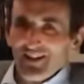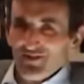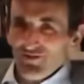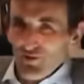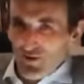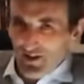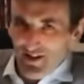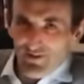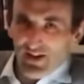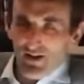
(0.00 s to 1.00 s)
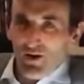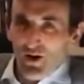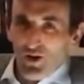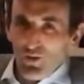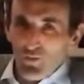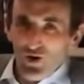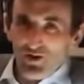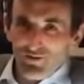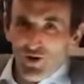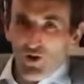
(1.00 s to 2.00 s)
is through the living Word
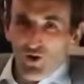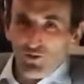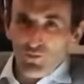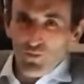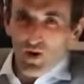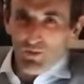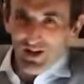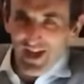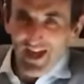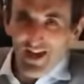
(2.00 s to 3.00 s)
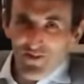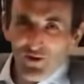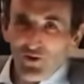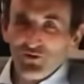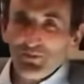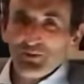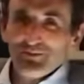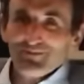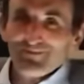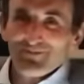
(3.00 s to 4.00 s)
of God, where we hear the gospel,
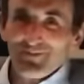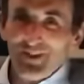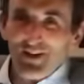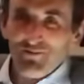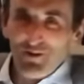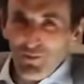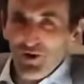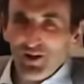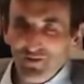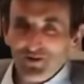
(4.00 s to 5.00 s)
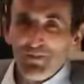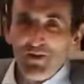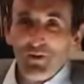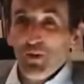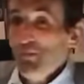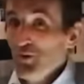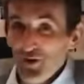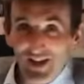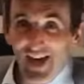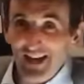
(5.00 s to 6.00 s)
and through the work of the Spirit we're born
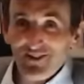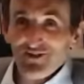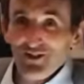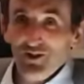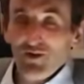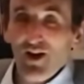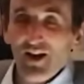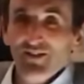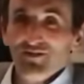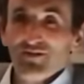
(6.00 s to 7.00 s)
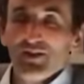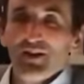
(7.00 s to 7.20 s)
again into new life,